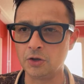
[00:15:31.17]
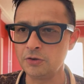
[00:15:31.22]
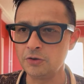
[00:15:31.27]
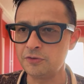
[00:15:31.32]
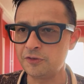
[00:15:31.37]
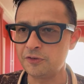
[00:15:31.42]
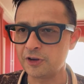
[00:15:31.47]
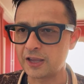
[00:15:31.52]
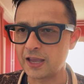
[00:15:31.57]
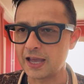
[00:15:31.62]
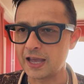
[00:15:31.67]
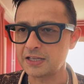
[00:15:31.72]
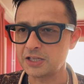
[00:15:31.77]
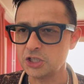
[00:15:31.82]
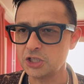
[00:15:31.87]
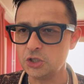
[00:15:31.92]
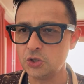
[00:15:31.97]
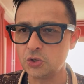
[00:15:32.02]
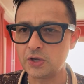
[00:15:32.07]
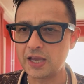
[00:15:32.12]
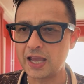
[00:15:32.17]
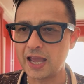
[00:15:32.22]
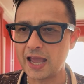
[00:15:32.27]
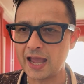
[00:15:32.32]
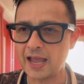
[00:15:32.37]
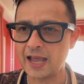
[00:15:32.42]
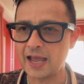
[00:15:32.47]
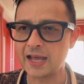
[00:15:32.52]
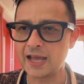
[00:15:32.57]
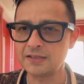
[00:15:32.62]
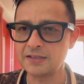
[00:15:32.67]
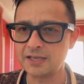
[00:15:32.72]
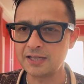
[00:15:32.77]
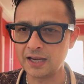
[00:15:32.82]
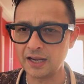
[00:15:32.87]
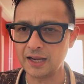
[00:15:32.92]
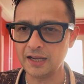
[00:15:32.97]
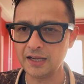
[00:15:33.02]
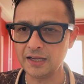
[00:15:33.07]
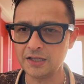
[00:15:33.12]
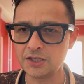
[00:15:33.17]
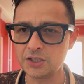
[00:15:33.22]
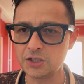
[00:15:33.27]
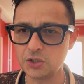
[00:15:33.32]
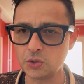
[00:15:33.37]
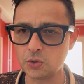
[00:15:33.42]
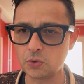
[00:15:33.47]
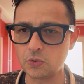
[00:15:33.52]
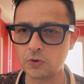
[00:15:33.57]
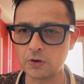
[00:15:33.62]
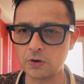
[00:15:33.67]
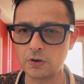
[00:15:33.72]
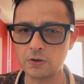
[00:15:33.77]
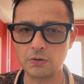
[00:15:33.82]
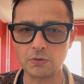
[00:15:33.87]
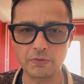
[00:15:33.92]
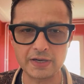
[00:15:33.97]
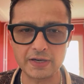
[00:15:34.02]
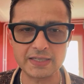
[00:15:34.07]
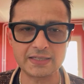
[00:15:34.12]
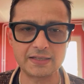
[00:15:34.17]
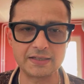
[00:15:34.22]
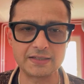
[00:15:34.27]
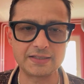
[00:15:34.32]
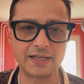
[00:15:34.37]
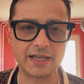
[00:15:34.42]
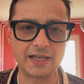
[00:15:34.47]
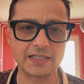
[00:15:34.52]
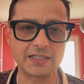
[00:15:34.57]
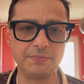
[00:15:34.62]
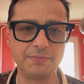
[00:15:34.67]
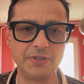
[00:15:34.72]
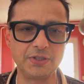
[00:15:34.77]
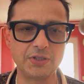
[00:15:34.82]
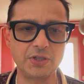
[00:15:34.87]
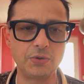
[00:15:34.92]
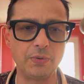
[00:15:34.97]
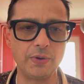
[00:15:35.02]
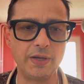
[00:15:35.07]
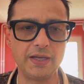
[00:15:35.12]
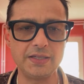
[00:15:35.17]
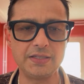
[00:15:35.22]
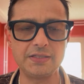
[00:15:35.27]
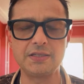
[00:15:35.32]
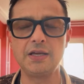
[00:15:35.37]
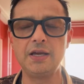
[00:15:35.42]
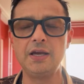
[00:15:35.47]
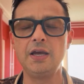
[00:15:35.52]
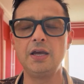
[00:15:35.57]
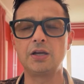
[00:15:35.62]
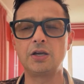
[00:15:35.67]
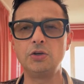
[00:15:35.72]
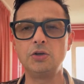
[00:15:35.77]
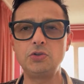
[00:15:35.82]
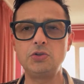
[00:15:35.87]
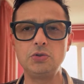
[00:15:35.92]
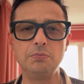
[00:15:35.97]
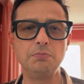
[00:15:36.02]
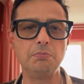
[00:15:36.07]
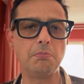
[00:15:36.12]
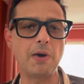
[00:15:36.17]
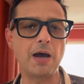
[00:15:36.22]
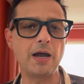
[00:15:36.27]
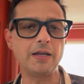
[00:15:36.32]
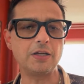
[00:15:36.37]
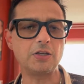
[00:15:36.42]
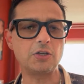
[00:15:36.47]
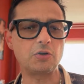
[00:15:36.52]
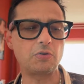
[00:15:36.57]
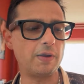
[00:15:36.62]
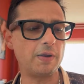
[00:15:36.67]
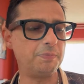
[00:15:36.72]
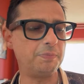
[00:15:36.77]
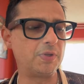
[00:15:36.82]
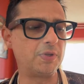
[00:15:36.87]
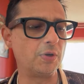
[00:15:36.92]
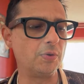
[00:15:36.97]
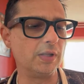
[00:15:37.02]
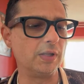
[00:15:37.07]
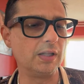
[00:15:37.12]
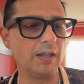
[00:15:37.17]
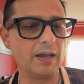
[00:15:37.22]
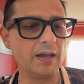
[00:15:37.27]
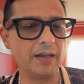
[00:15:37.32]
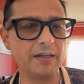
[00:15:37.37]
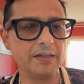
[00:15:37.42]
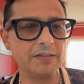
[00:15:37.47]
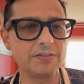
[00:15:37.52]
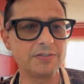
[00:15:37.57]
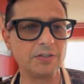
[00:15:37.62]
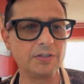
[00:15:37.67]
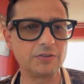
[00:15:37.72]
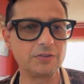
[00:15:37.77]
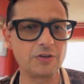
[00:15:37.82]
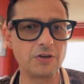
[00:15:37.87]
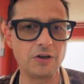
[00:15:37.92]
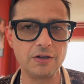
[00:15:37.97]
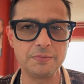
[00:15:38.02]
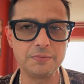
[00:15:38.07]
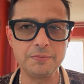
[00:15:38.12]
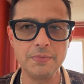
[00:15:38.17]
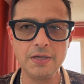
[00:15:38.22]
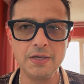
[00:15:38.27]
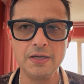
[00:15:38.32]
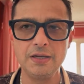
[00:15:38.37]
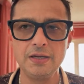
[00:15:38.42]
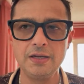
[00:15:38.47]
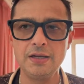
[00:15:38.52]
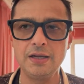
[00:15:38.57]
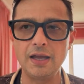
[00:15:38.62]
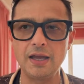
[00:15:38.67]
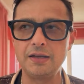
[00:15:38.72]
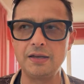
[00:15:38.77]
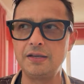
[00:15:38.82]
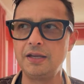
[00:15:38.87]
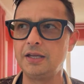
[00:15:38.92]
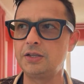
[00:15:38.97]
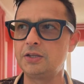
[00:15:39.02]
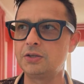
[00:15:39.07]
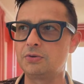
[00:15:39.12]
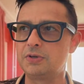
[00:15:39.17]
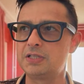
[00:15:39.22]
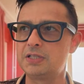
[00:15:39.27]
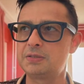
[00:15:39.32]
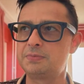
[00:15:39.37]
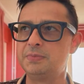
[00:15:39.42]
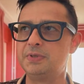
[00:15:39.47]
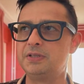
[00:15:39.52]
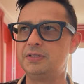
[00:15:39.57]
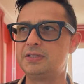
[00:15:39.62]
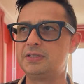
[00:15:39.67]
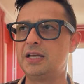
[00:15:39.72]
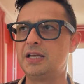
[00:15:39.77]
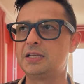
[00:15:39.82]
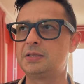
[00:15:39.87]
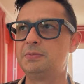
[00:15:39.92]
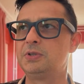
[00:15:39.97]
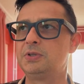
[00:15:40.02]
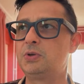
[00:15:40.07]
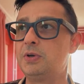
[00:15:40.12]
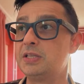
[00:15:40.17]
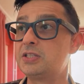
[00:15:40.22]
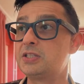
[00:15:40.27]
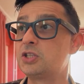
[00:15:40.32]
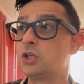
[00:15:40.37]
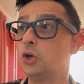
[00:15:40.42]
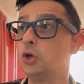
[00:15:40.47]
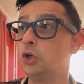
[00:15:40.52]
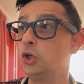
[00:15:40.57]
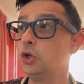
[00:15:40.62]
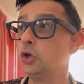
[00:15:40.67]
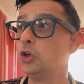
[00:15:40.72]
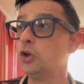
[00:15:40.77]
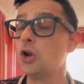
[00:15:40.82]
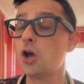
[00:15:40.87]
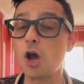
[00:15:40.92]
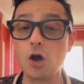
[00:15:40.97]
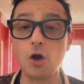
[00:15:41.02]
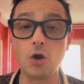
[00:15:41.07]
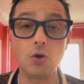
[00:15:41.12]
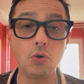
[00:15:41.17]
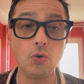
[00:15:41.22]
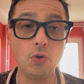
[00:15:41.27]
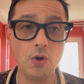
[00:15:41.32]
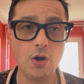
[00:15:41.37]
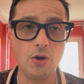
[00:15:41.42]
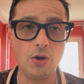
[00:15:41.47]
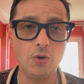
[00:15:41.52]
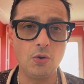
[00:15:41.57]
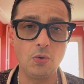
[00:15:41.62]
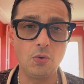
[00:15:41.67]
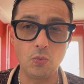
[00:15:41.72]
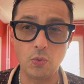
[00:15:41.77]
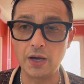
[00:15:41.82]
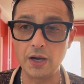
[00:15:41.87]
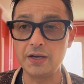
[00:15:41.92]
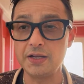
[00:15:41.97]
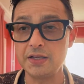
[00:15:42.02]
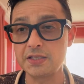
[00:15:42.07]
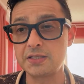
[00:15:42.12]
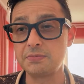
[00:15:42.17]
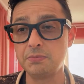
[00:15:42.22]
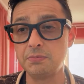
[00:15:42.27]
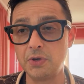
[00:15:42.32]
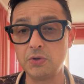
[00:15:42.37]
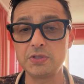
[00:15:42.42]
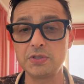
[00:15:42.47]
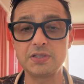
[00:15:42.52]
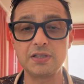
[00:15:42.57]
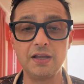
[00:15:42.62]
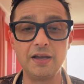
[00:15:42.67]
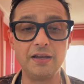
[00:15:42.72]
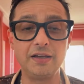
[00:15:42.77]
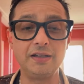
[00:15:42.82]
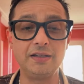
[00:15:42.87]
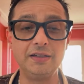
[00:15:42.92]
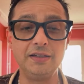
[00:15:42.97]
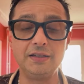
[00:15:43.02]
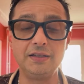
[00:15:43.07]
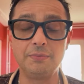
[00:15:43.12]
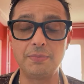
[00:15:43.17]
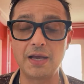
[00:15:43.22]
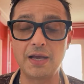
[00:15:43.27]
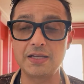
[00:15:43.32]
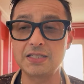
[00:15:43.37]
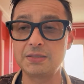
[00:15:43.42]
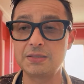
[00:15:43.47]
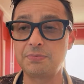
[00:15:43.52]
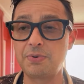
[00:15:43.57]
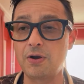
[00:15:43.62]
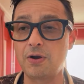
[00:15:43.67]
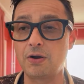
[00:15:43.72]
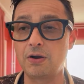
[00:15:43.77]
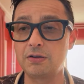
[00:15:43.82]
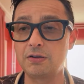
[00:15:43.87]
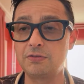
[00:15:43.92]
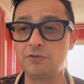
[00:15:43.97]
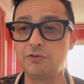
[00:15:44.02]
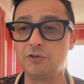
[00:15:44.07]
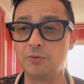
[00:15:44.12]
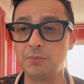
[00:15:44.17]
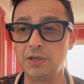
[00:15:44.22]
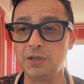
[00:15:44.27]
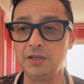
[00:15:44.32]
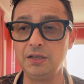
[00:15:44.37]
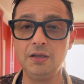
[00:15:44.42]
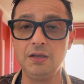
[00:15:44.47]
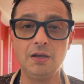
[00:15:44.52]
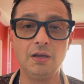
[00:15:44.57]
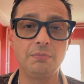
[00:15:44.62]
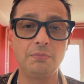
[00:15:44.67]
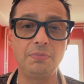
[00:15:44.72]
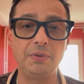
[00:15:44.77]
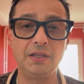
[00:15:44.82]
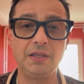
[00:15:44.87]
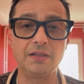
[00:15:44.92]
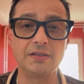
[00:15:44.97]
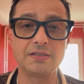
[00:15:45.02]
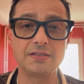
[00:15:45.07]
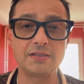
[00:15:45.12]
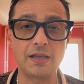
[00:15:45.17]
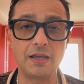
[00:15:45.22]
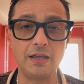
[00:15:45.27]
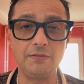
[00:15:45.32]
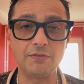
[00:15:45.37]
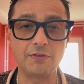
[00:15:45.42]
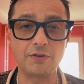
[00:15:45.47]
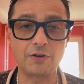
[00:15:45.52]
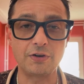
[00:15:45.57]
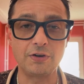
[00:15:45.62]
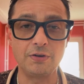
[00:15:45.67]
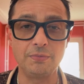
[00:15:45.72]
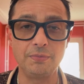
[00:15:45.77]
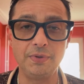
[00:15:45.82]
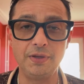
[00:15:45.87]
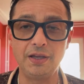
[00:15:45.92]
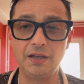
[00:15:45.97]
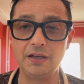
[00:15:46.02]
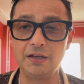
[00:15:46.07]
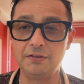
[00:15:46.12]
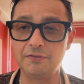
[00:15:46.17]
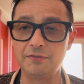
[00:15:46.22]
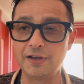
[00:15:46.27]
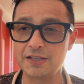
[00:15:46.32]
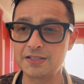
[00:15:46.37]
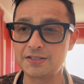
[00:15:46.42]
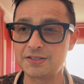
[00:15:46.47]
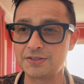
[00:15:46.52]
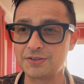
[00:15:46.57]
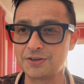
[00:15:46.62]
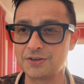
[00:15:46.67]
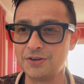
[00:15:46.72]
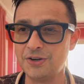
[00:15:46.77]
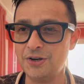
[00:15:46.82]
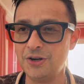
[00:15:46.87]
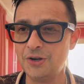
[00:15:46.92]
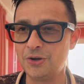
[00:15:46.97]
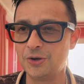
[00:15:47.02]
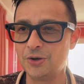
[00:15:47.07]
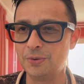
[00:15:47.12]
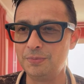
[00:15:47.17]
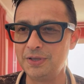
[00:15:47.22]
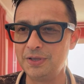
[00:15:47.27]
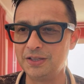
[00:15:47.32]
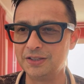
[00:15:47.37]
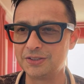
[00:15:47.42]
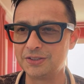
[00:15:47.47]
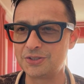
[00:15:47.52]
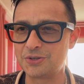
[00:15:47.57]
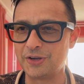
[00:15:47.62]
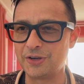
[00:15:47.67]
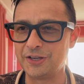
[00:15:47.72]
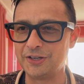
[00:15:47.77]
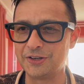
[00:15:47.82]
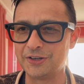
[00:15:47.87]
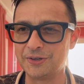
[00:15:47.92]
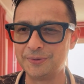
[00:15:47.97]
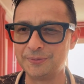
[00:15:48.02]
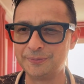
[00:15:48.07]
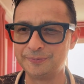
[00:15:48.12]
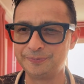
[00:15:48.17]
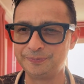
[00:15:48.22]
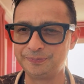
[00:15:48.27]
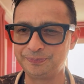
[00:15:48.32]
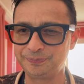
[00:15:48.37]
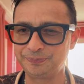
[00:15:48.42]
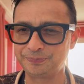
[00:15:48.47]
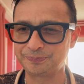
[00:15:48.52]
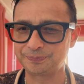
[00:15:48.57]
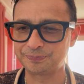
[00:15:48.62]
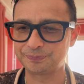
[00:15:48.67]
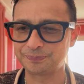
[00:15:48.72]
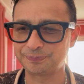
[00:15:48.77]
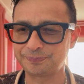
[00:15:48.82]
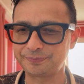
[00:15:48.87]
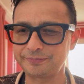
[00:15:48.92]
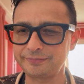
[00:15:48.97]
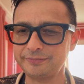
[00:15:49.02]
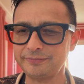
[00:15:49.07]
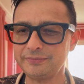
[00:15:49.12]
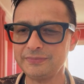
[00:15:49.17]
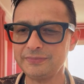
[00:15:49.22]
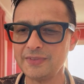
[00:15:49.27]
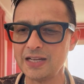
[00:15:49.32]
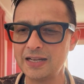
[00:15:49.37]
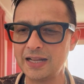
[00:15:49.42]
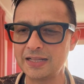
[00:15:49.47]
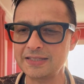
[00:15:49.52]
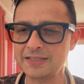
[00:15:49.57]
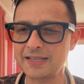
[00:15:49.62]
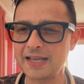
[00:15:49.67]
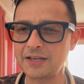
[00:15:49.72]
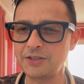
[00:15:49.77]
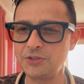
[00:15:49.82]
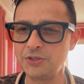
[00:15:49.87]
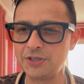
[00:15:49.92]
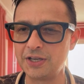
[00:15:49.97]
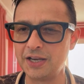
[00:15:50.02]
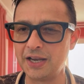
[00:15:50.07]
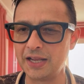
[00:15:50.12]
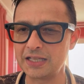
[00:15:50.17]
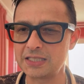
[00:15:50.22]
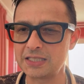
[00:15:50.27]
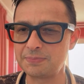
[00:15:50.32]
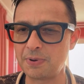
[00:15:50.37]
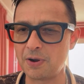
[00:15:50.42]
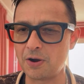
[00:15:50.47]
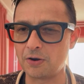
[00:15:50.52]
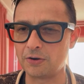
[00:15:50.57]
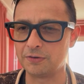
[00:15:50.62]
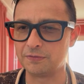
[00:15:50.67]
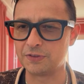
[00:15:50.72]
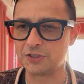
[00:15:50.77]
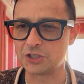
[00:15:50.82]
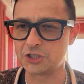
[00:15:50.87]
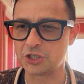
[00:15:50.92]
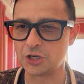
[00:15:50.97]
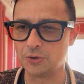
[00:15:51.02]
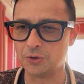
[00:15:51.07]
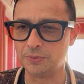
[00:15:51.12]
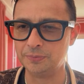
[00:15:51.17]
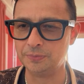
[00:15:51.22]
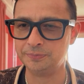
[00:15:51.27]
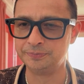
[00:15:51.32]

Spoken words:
Don't forget, you can take your risk assessment quiz. Go to mycryptoalliance.com and take your risk assessment quiz, so you know what is most likely the best part for me, being a saver, being an investor, or being a trader. Let's get to the next part of the show.